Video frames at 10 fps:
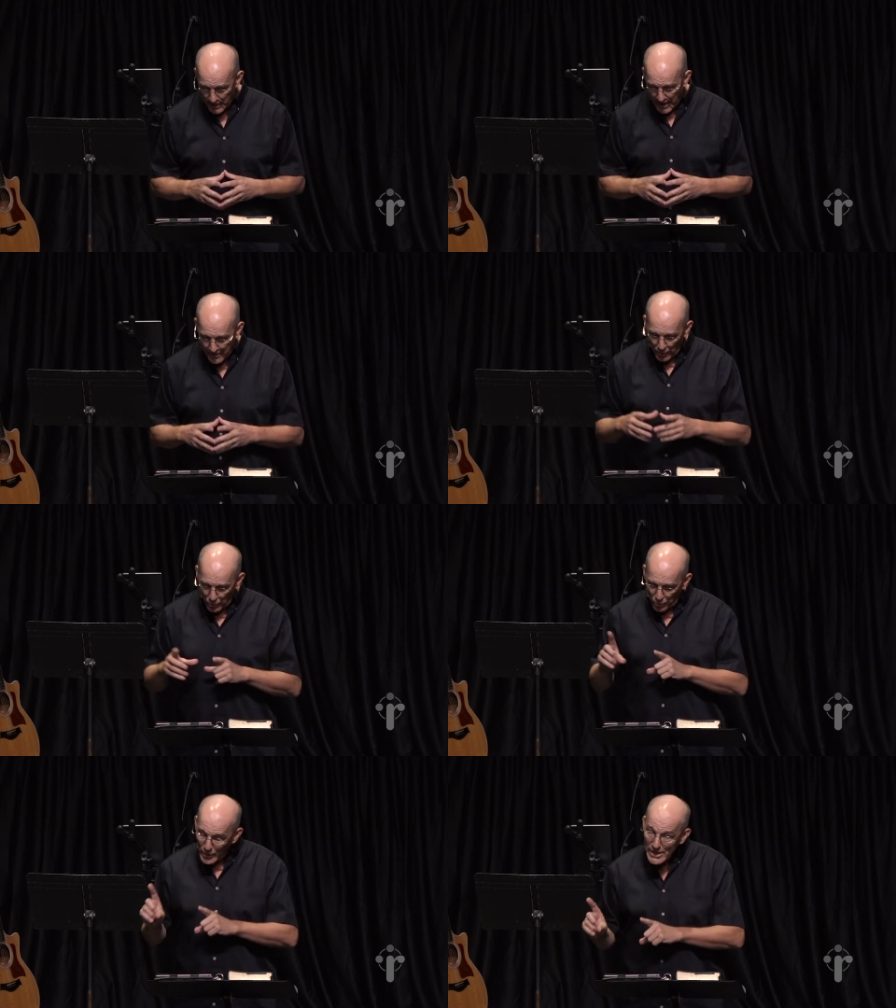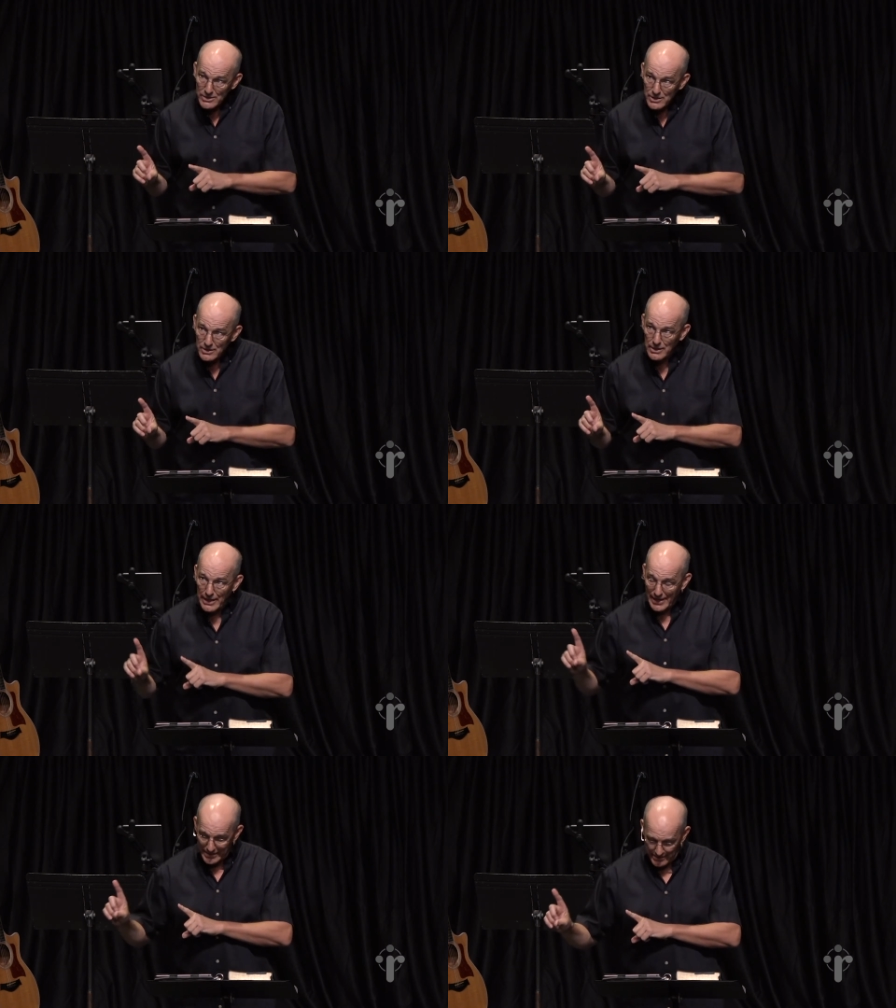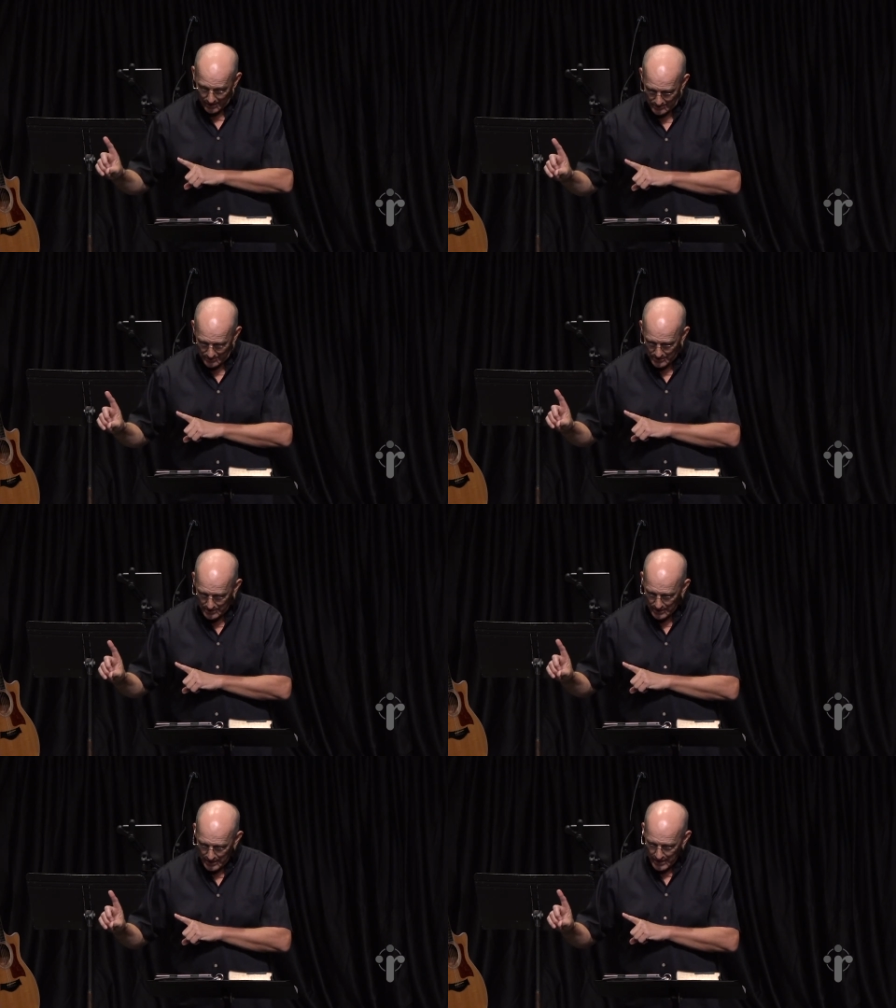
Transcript: And the reason he doesn't